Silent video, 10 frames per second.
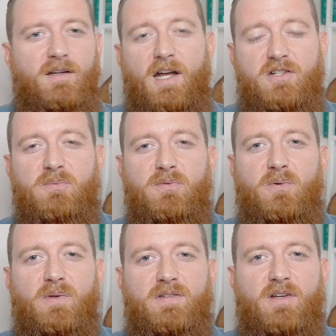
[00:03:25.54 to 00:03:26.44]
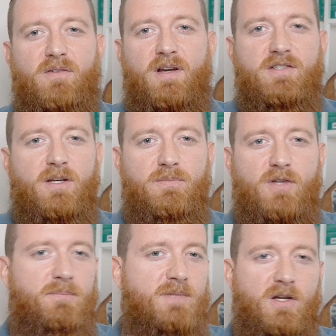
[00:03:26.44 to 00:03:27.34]
catch it before the sunrise comes
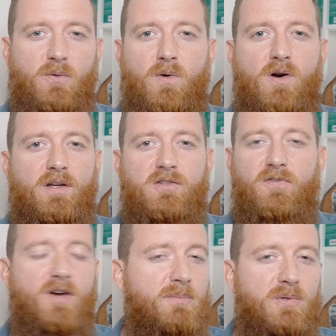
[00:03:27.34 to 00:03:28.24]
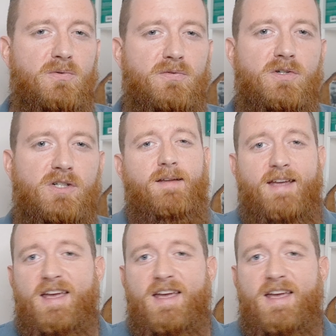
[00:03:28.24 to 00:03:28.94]
up, take a walk. It's very beautiful.